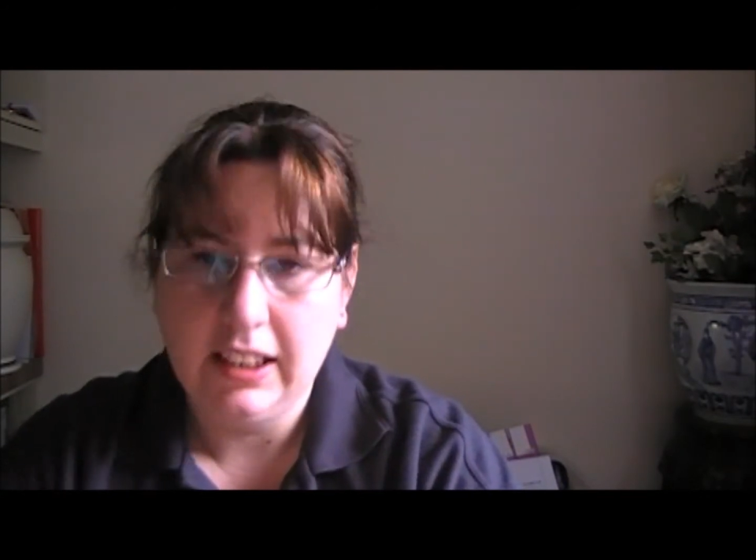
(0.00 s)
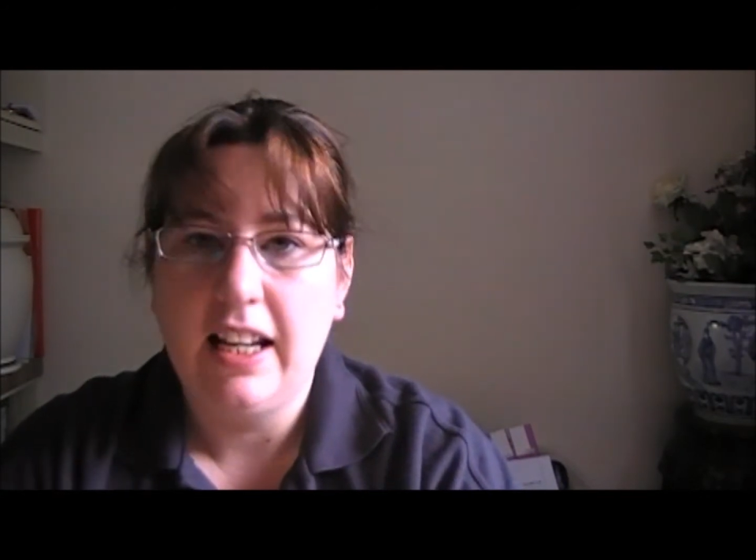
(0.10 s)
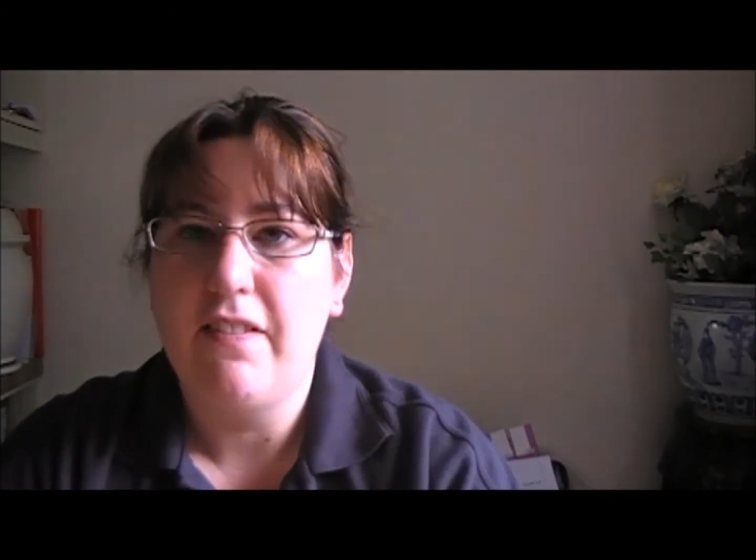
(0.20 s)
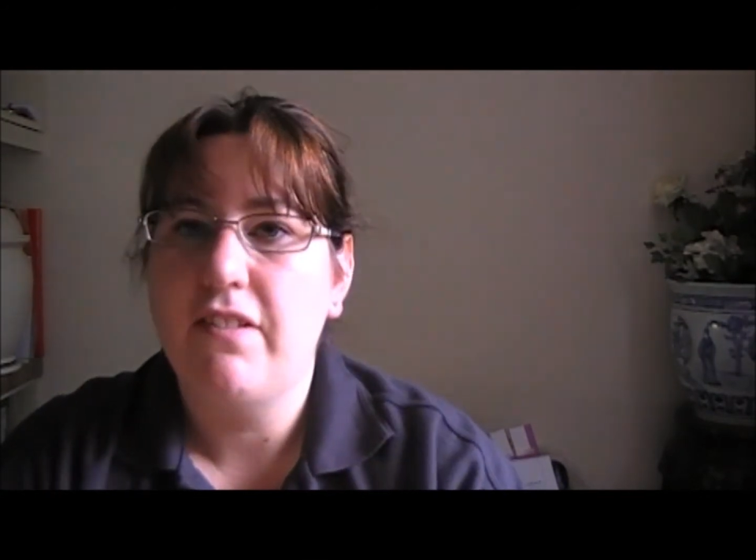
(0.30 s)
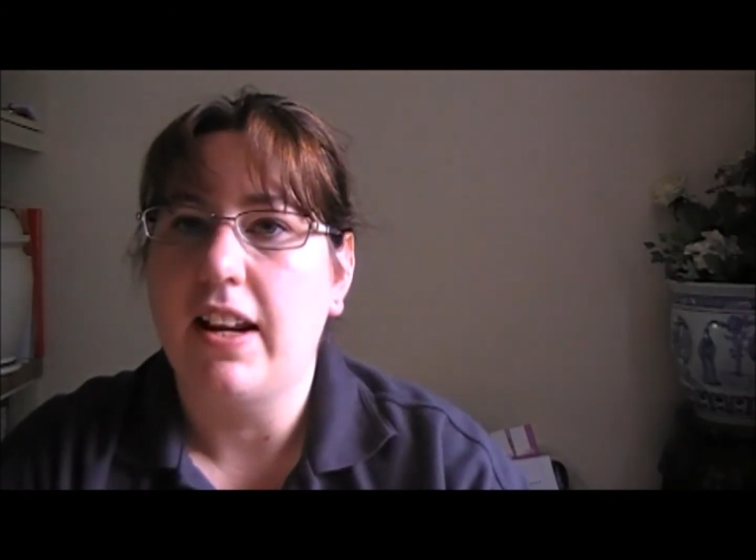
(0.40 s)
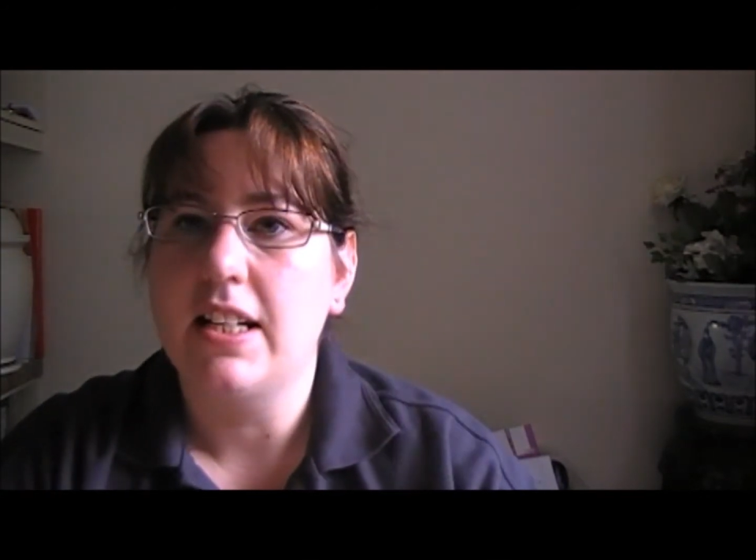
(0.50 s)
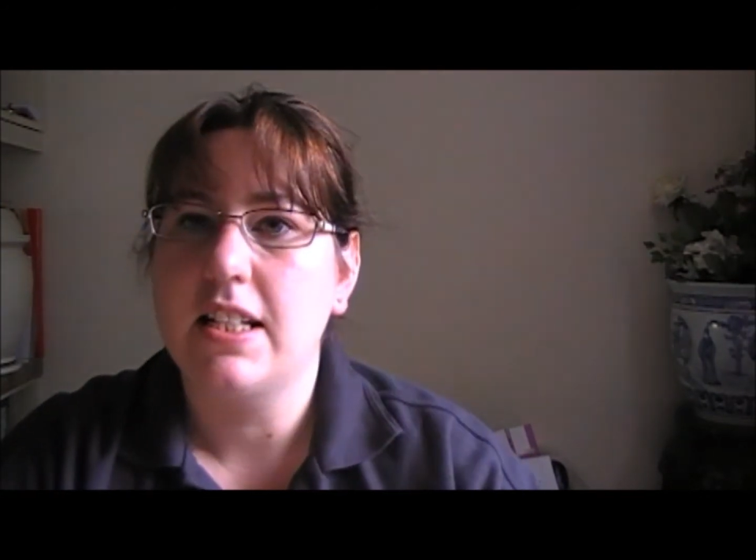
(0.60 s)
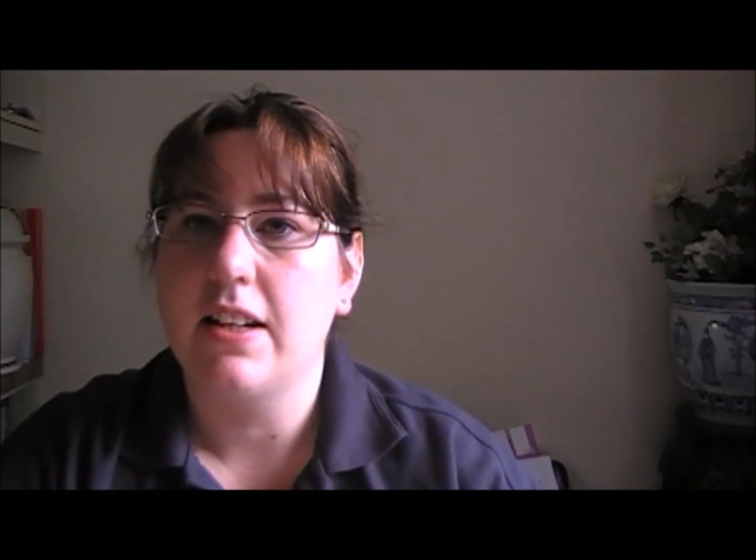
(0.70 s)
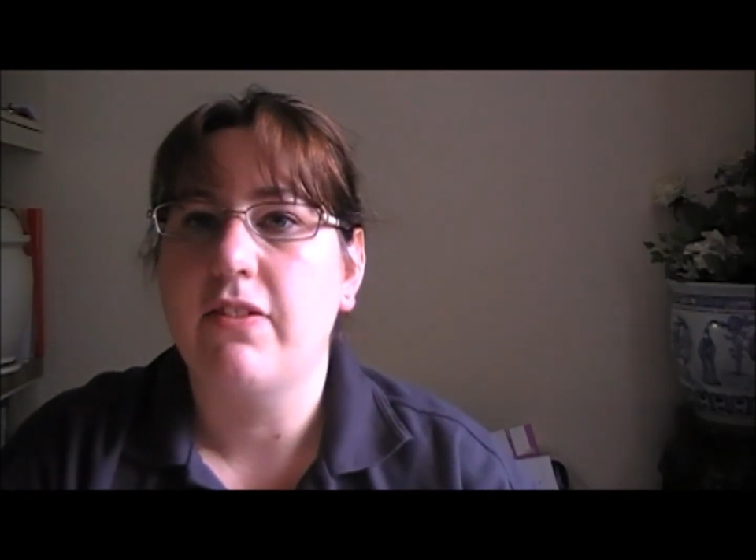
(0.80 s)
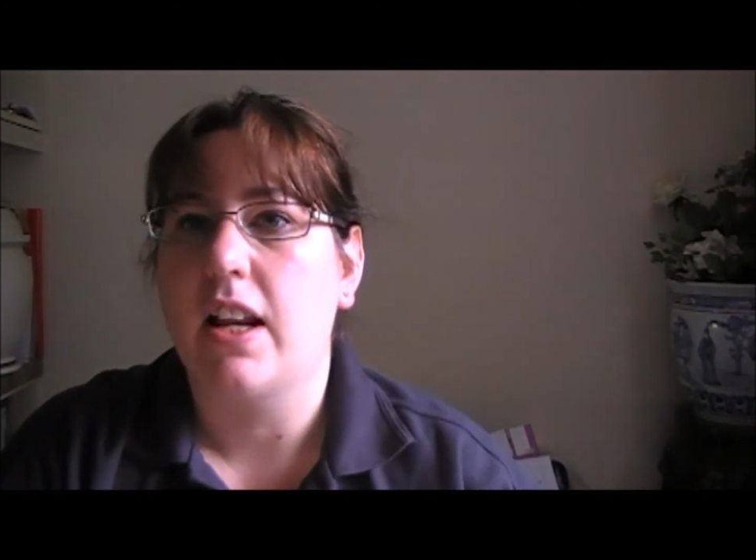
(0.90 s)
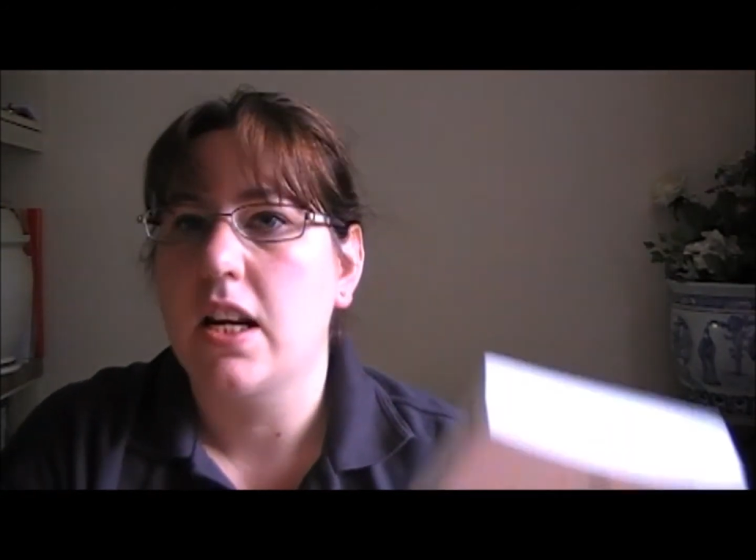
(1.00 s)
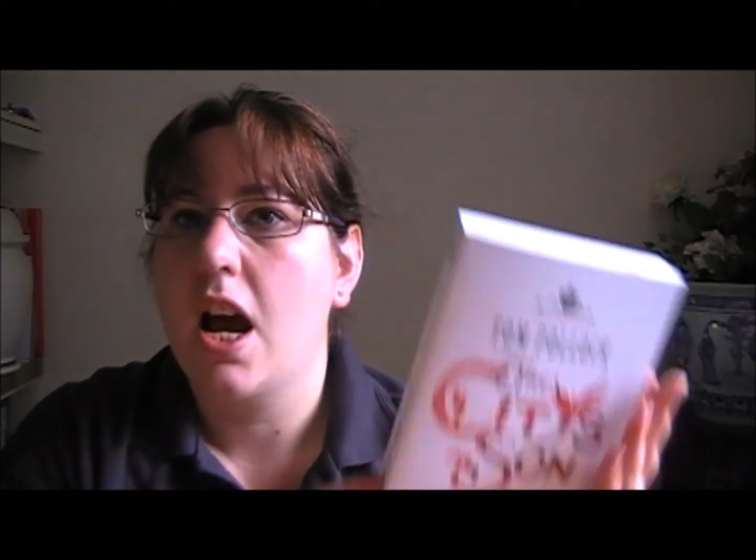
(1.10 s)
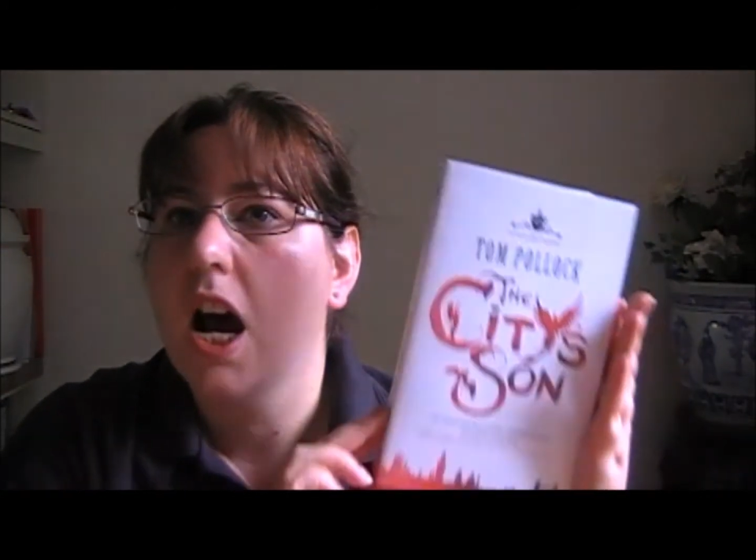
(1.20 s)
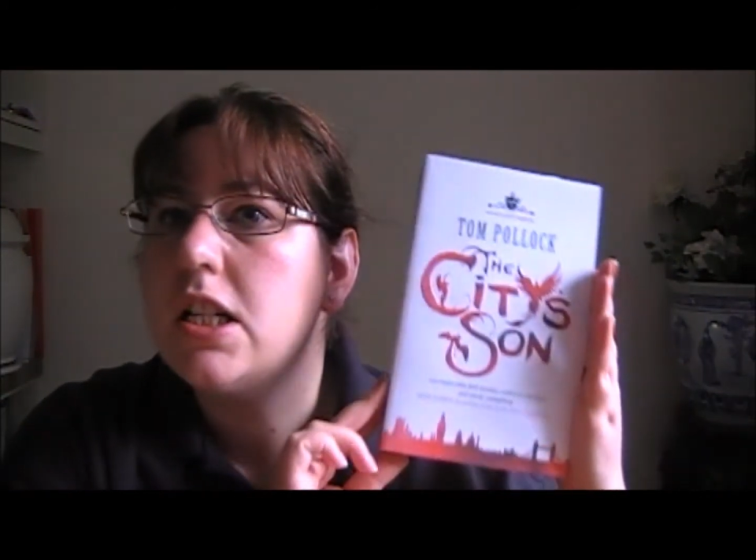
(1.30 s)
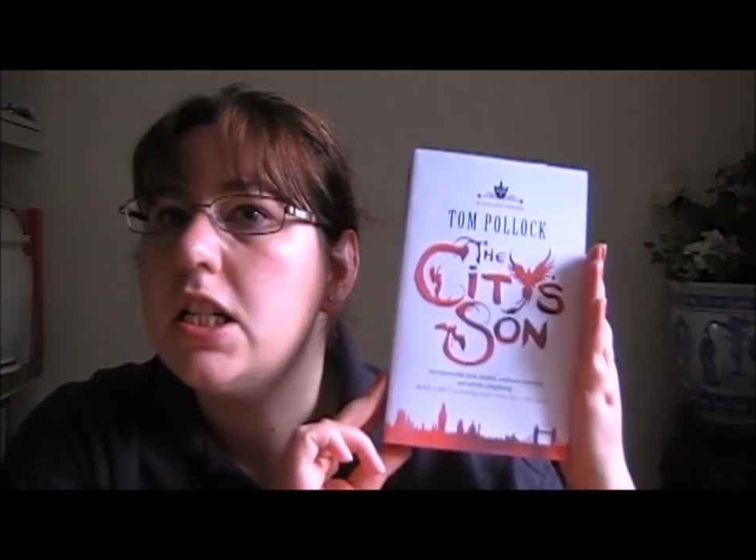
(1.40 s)
inventive and
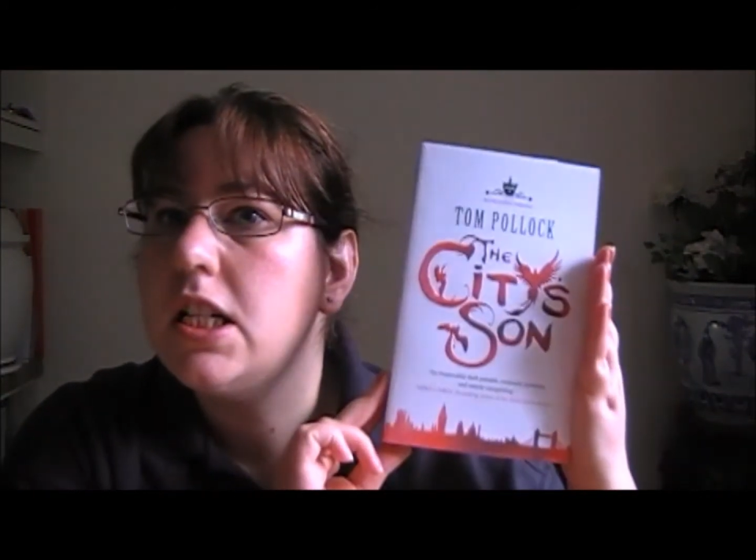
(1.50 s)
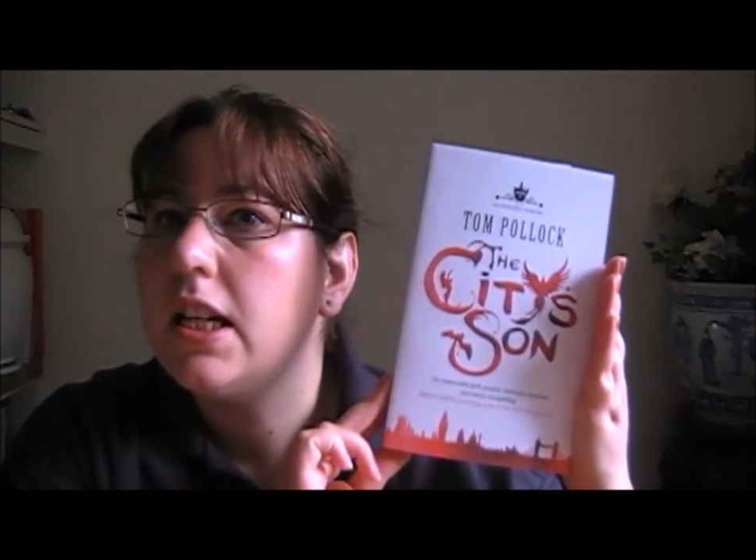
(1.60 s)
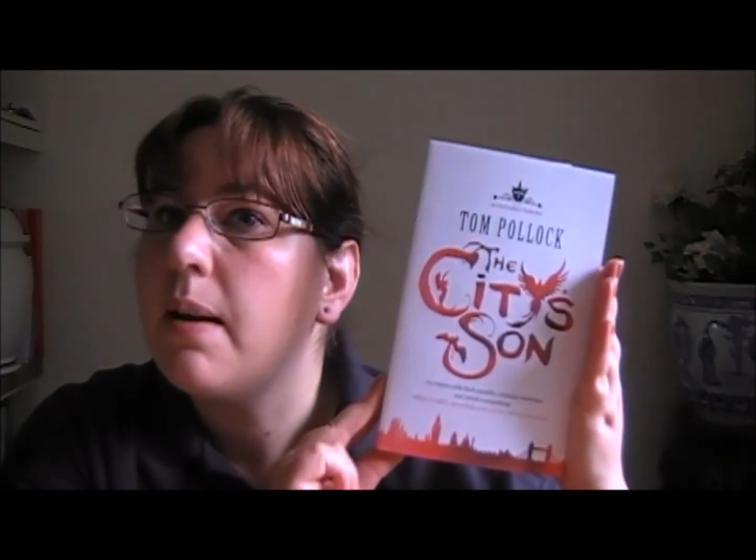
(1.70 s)
utterly